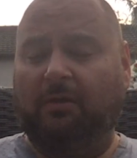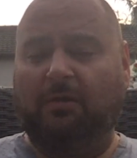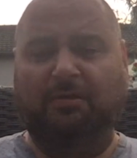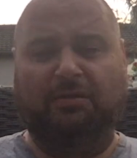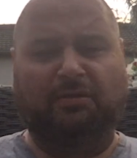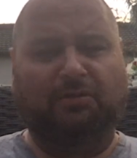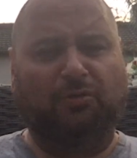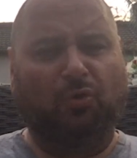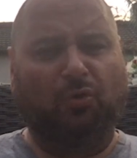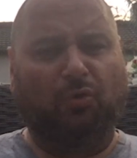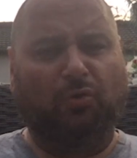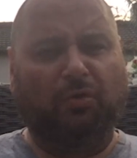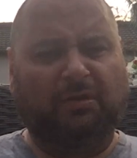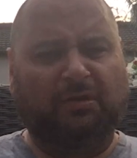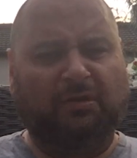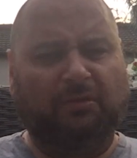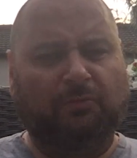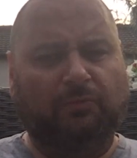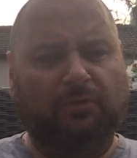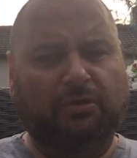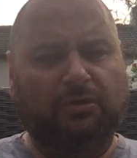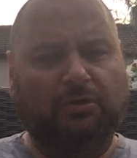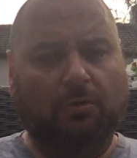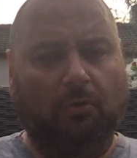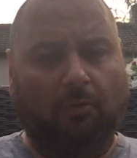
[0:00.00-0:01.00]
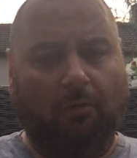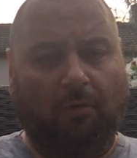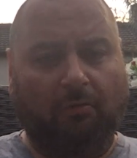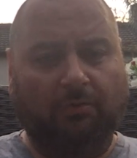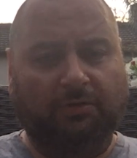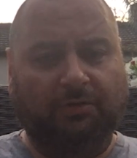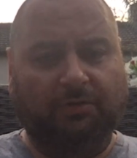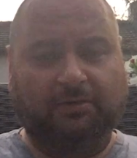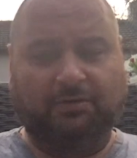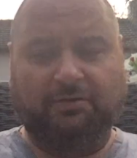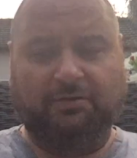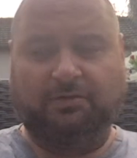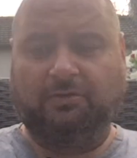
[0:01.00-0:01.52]
33
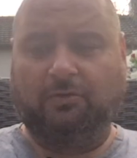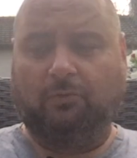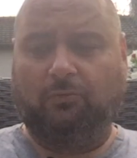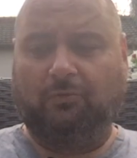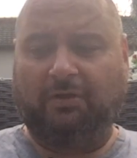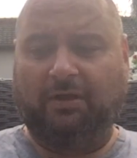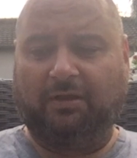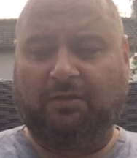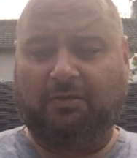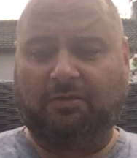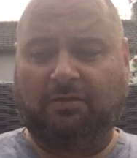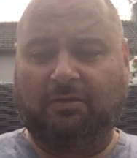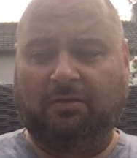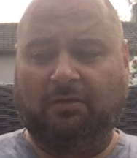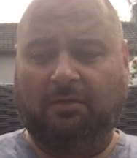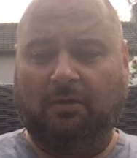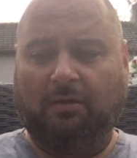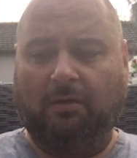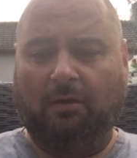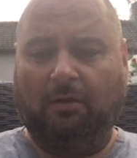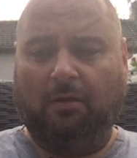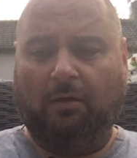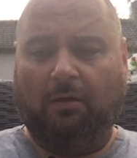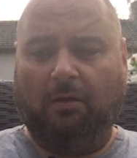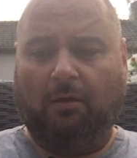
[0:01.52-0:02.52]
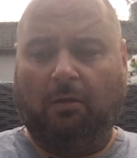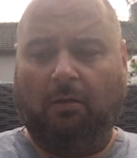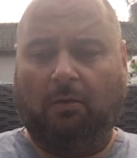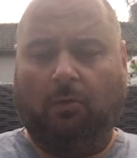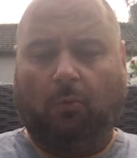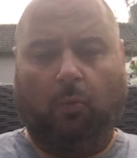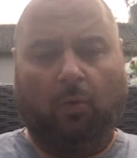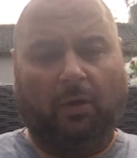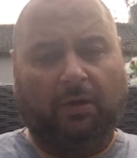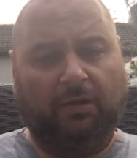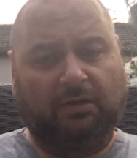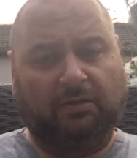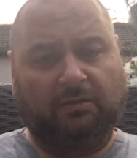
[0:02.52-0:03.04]
euros, so that's
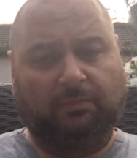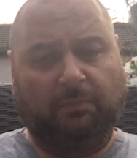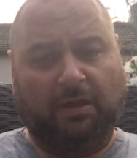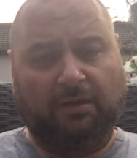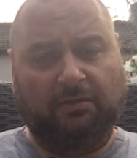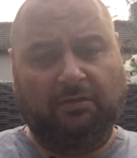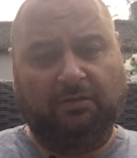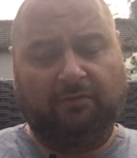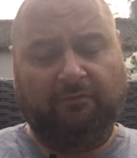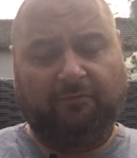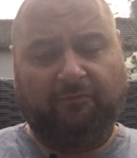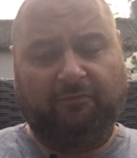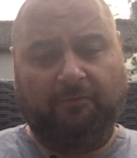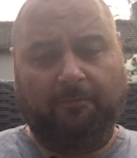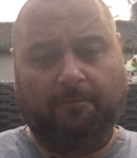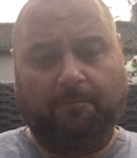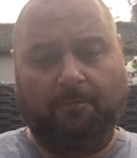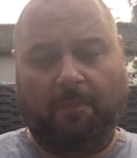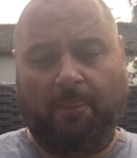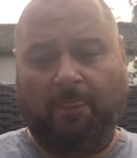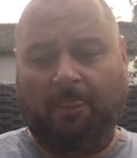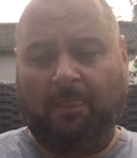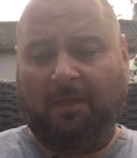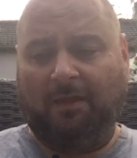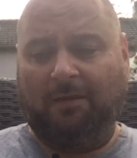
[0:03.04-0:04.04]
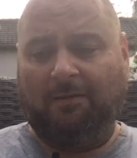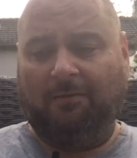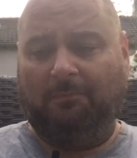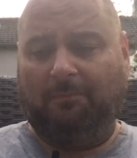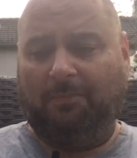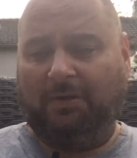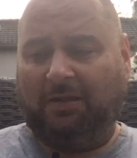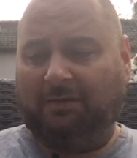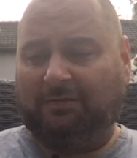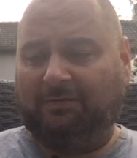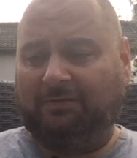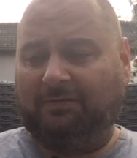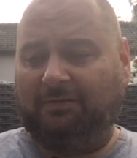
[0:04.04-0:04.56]
quite expensive,
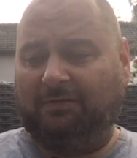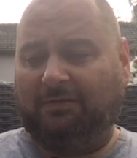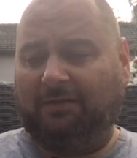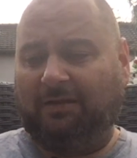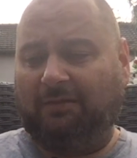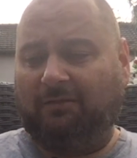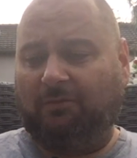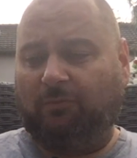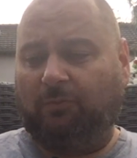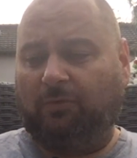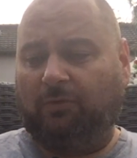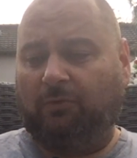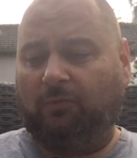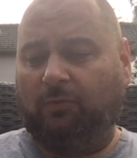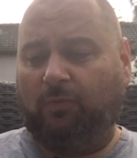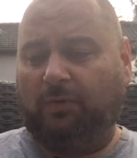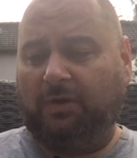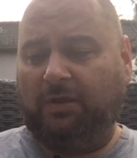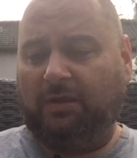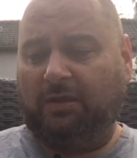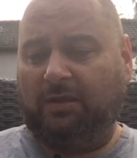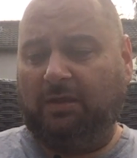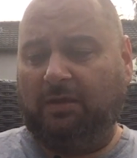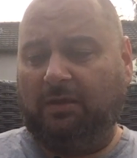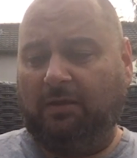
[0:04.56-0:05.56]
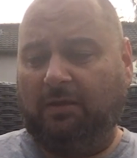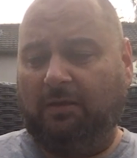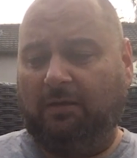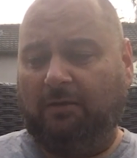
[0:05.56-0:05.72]
but that's what we